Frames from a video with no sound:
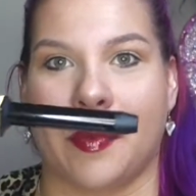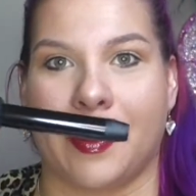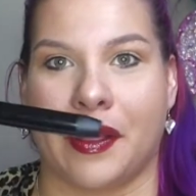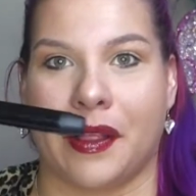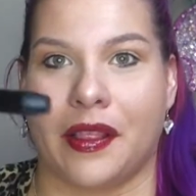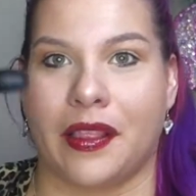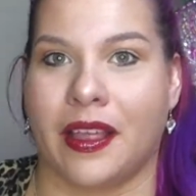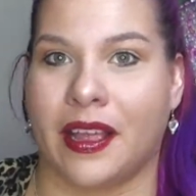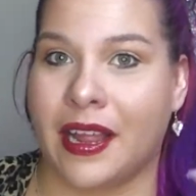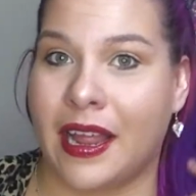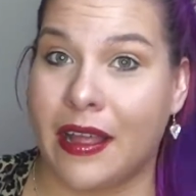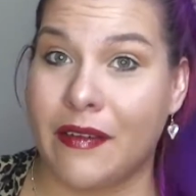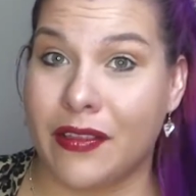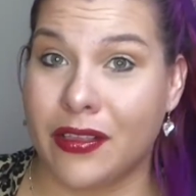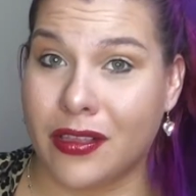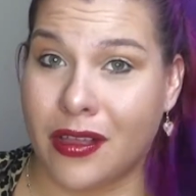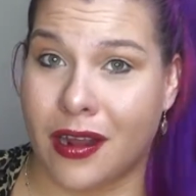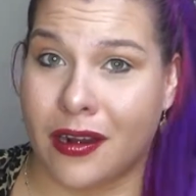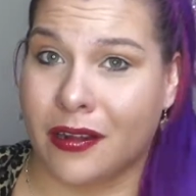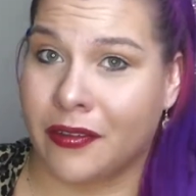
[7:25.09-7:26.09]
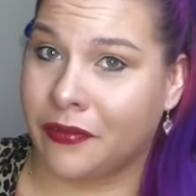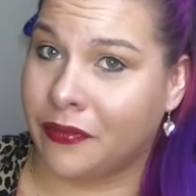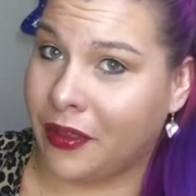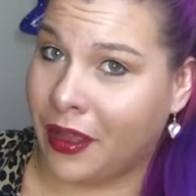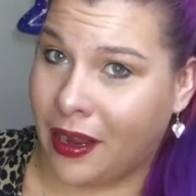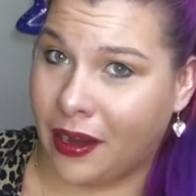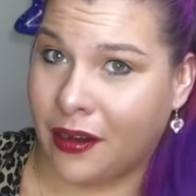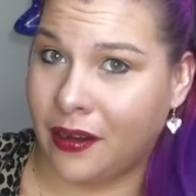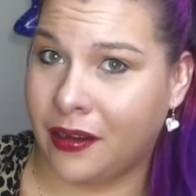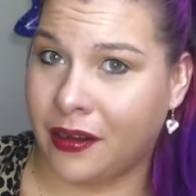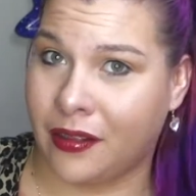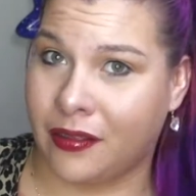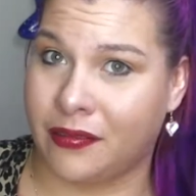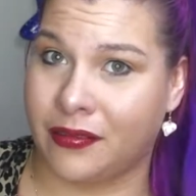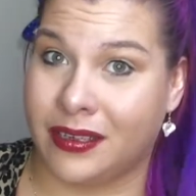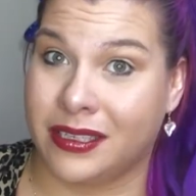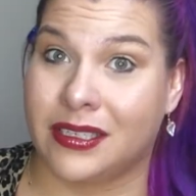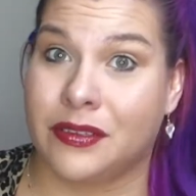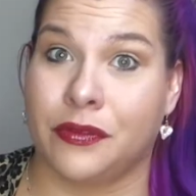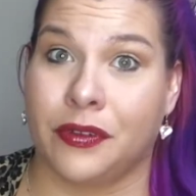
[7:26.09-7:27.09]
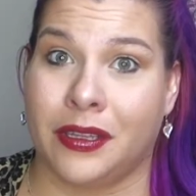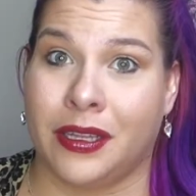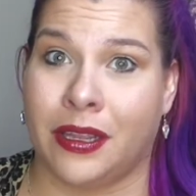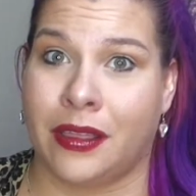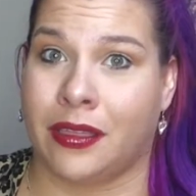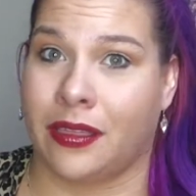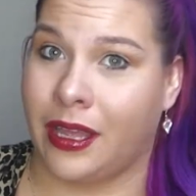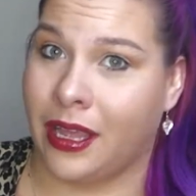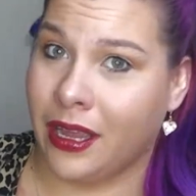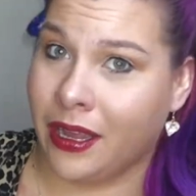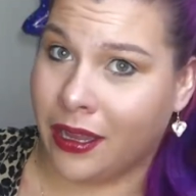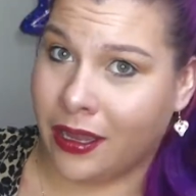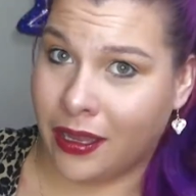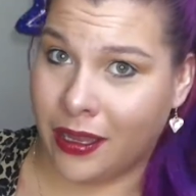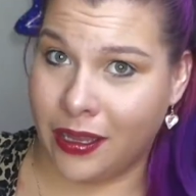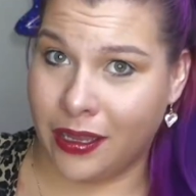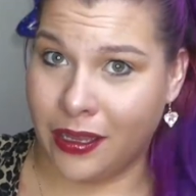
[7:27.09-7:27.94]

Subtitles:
but like I have a lot of hair and it's really thick,